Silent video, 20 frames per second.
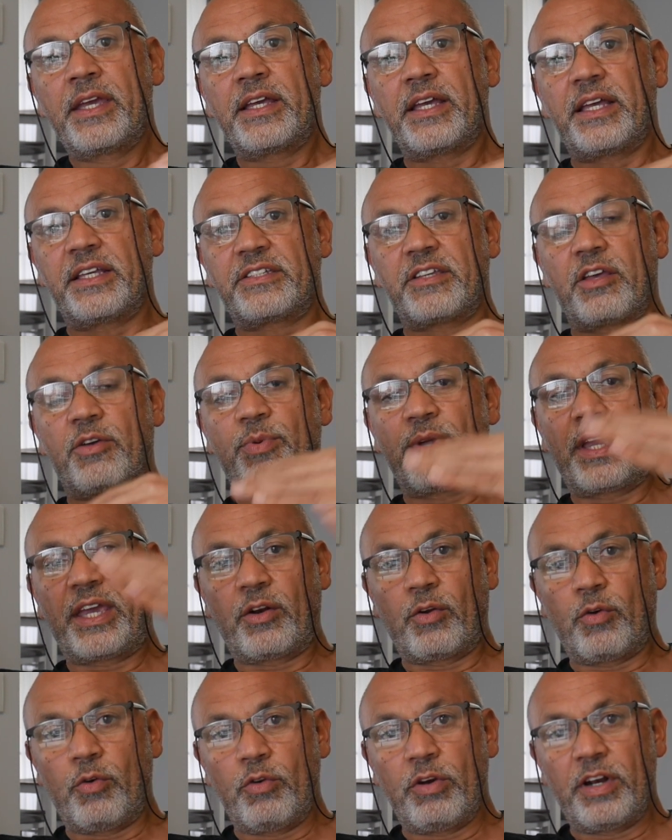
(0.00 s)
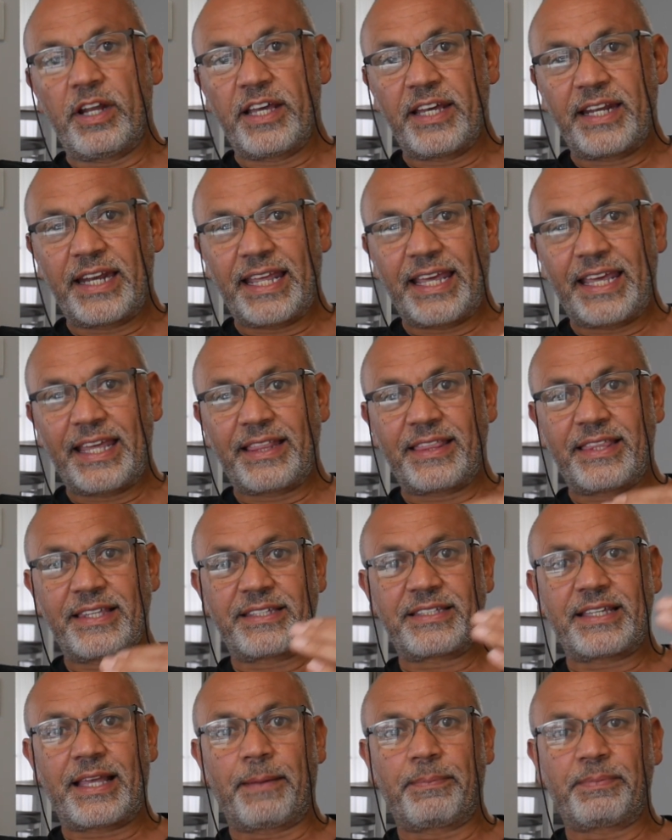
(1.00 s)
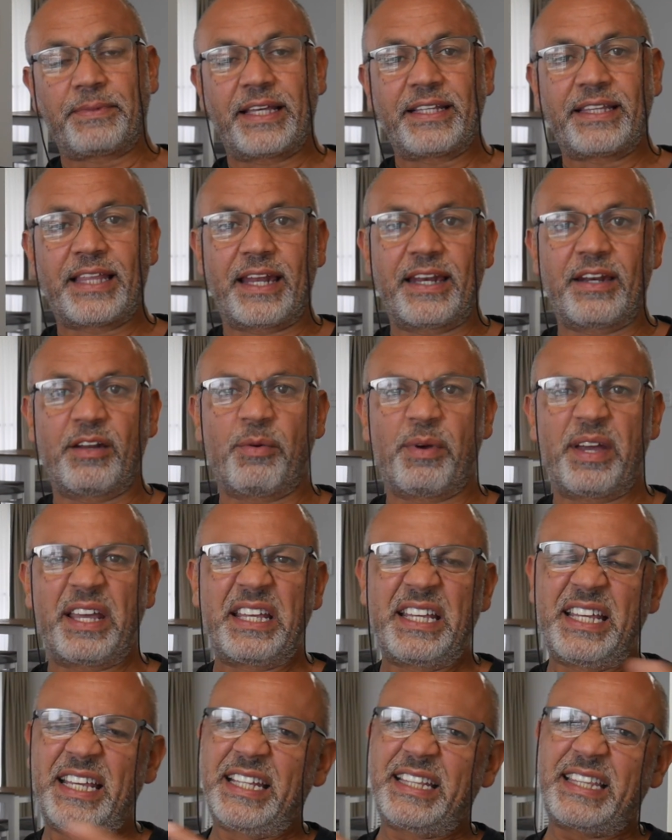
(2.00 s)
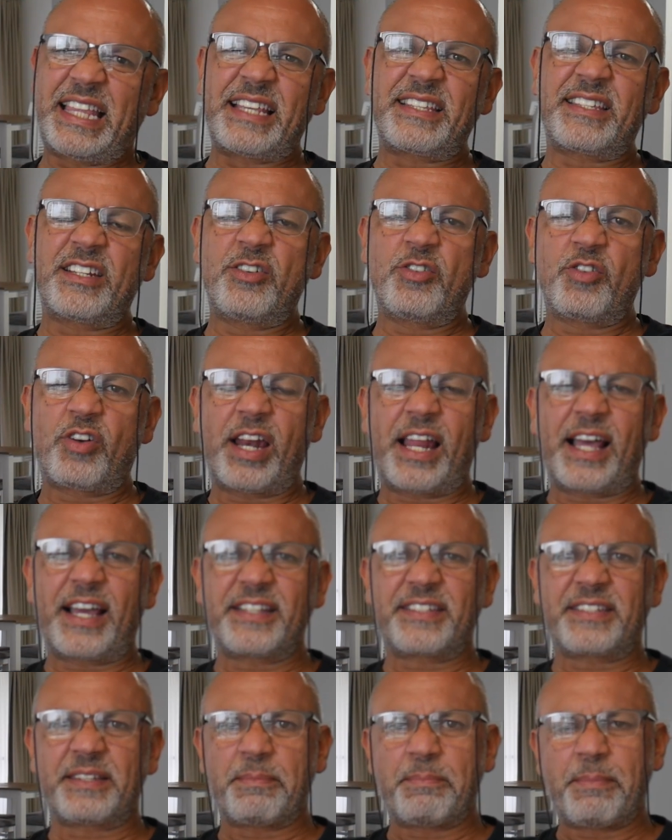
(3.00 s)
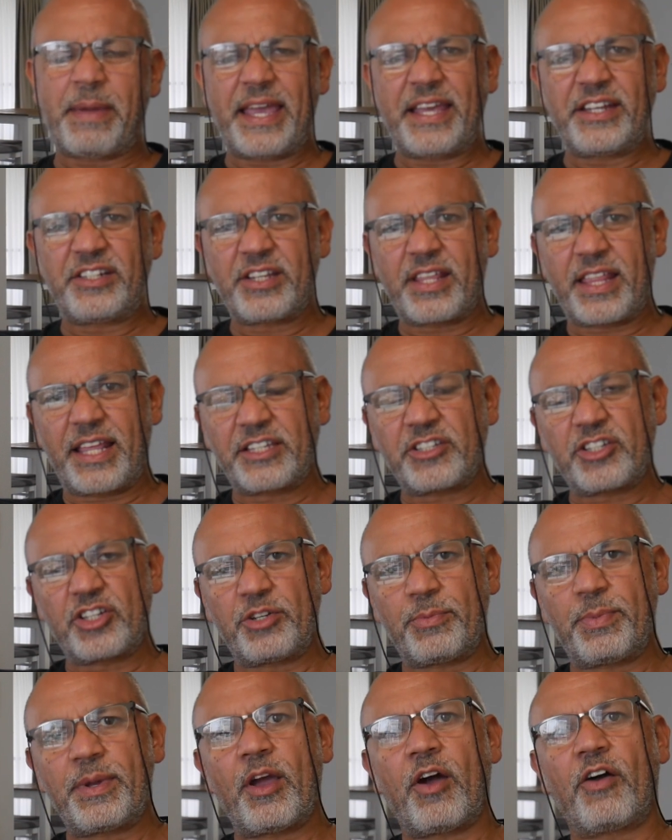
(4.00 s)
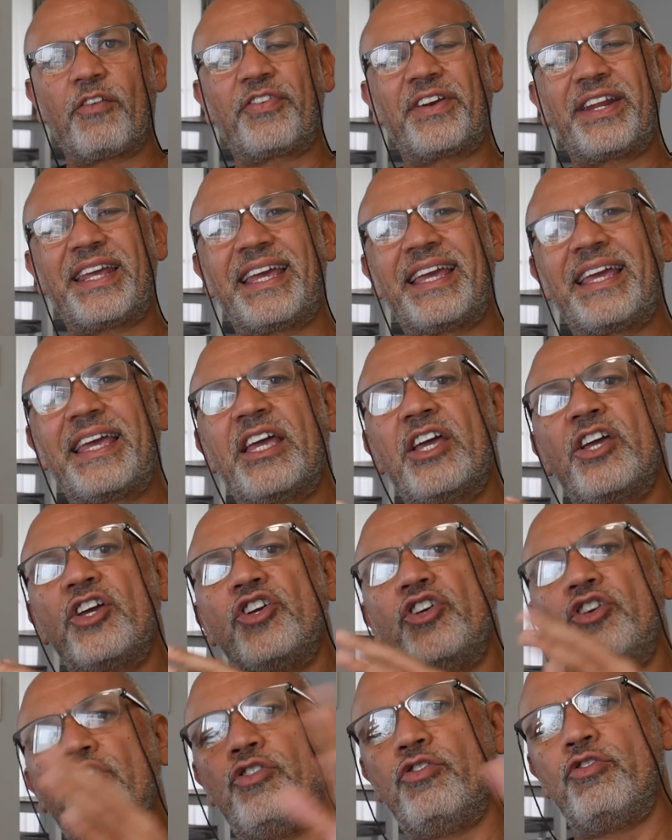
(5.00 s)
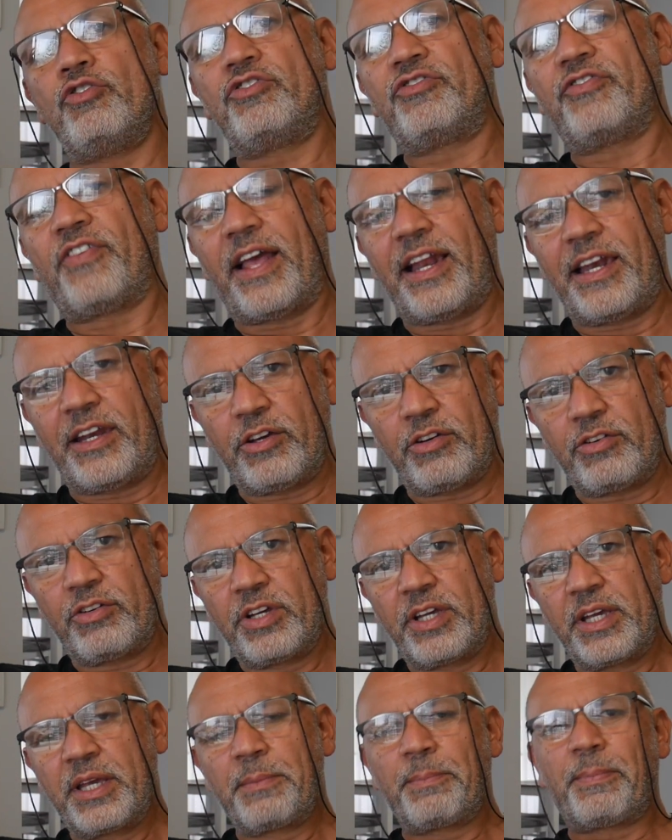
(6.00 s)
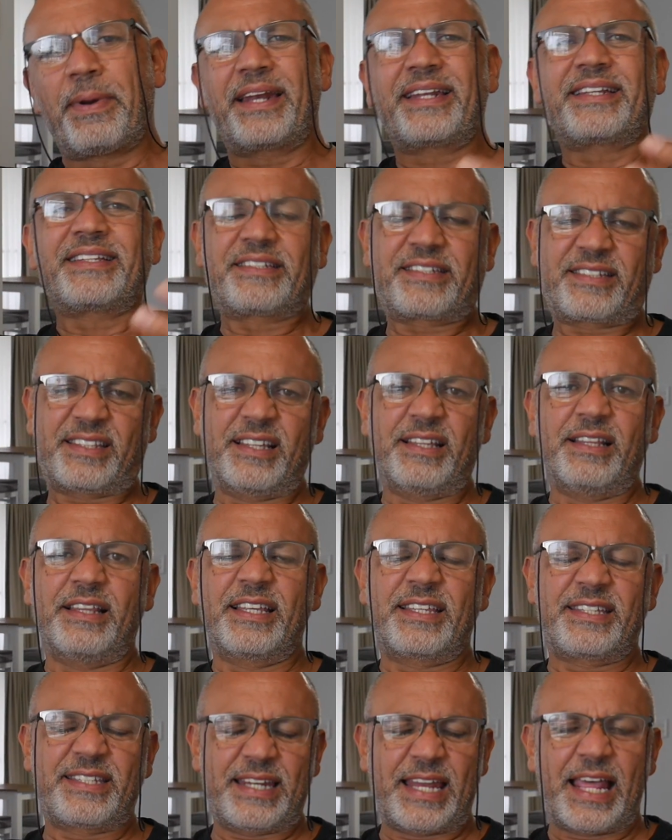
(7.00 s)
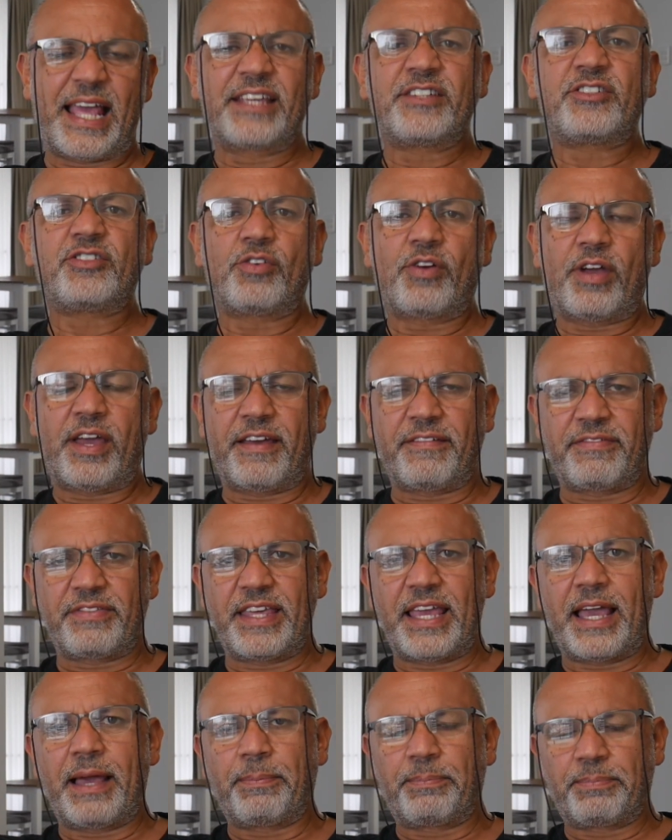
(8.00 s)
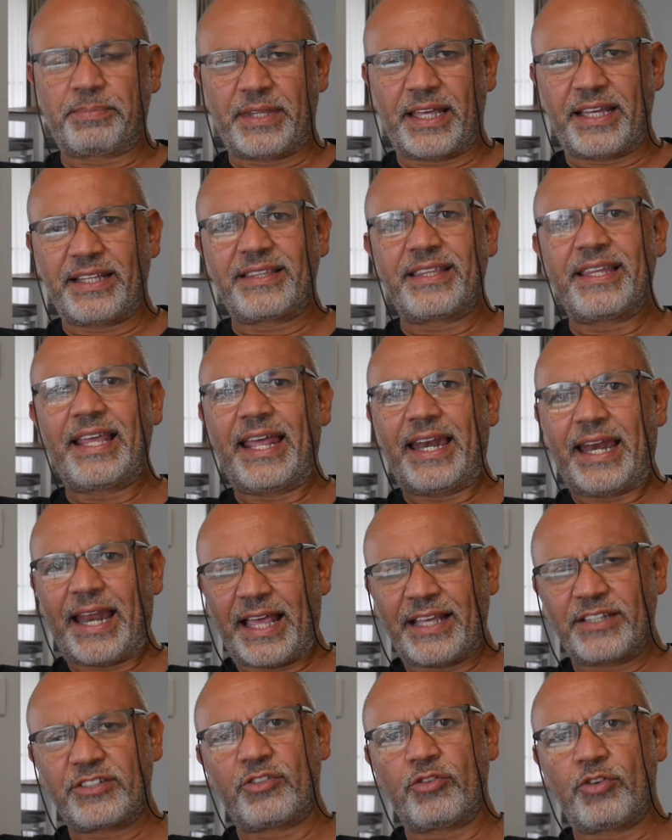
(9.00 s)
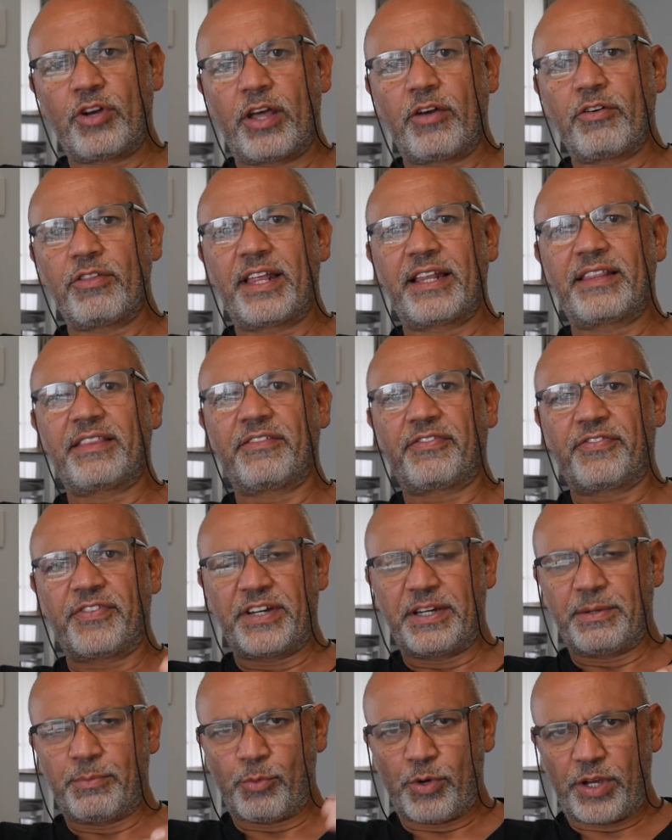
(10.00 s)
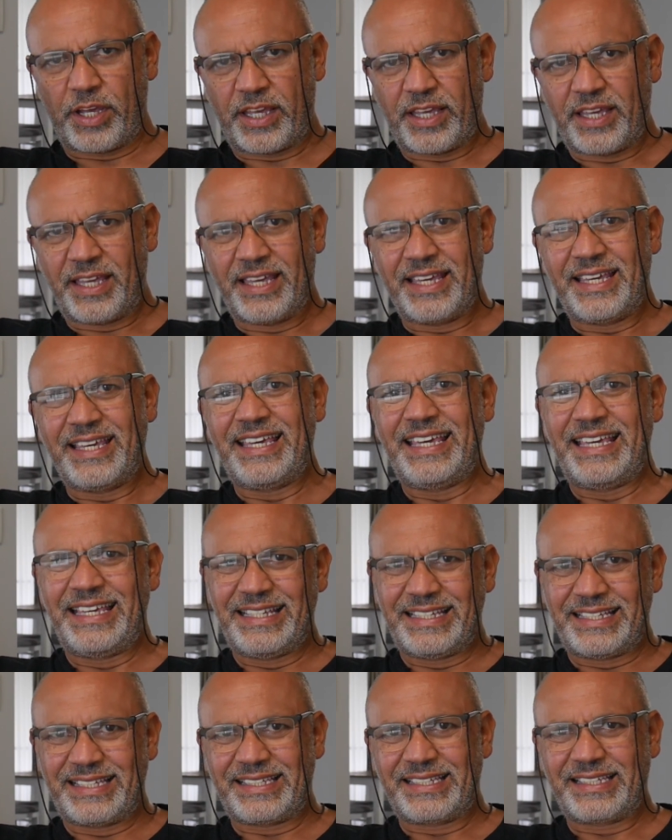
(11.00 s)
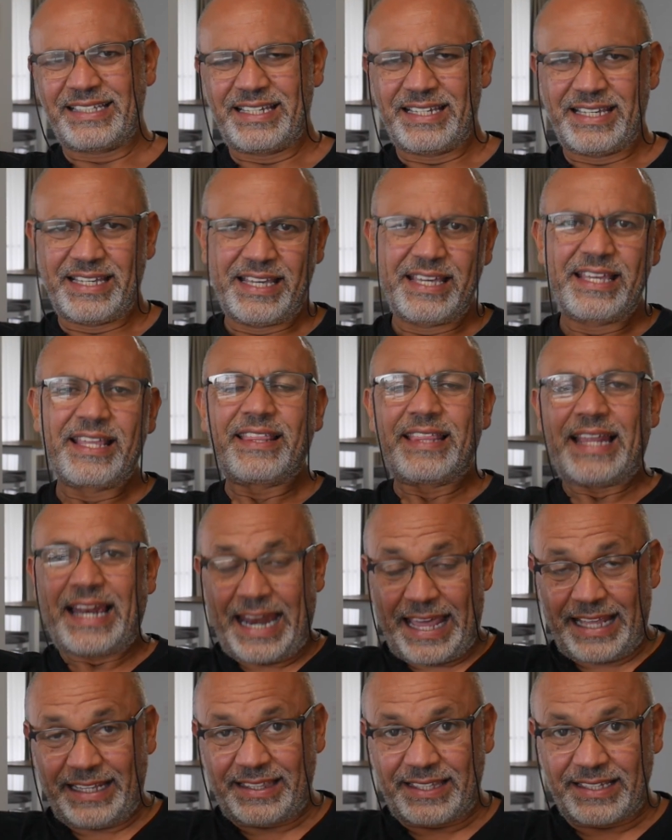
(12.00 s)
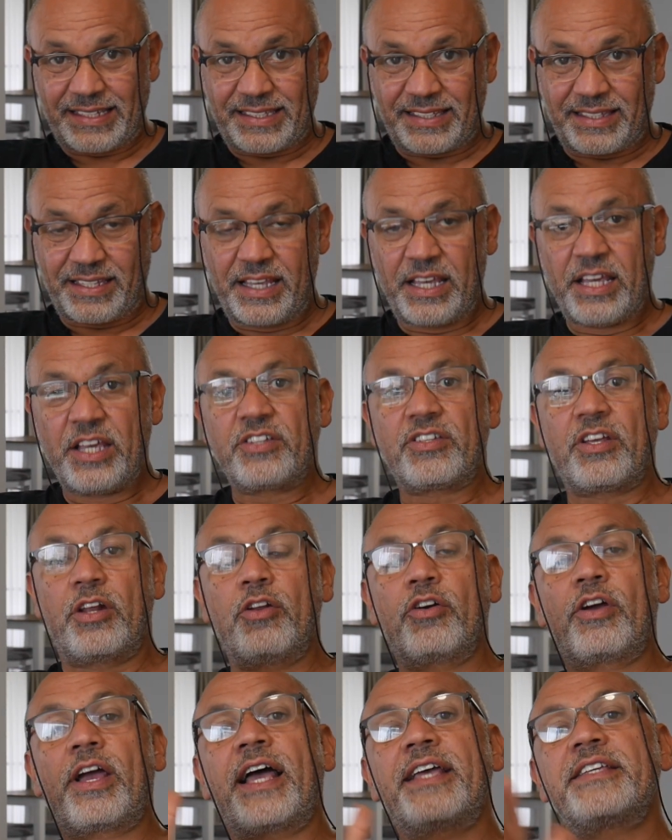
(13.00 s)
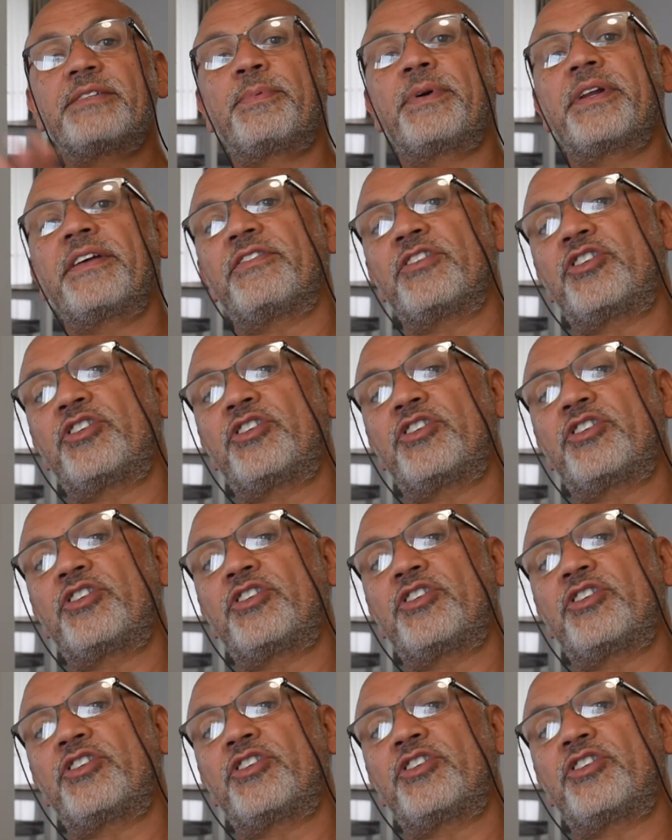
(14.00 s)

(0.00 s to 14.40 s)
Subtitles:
so we can all learn and get this update underway. Doesn't look like it's a major that's going to be offering huge value, but still it's nice to have the update and nice to know that the firmware is the latest. So look guys, bit of a